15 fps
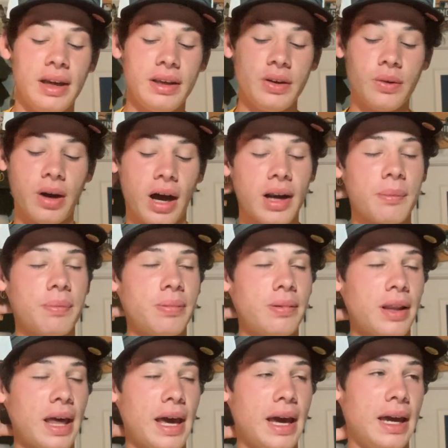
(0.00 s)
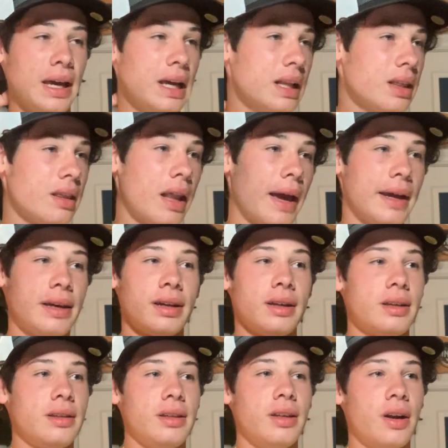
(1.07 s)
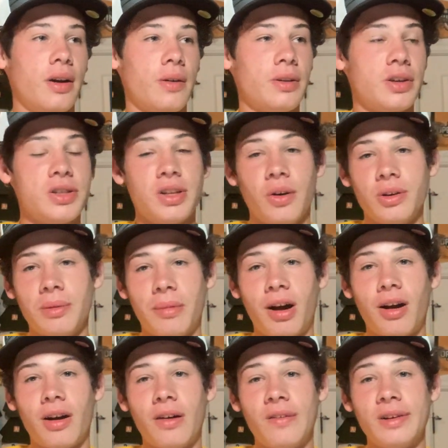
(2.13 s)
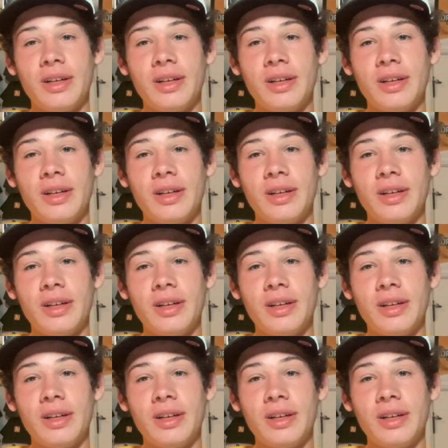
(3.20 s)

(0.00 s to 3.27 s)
You got to play like you know. There's no tomorrow.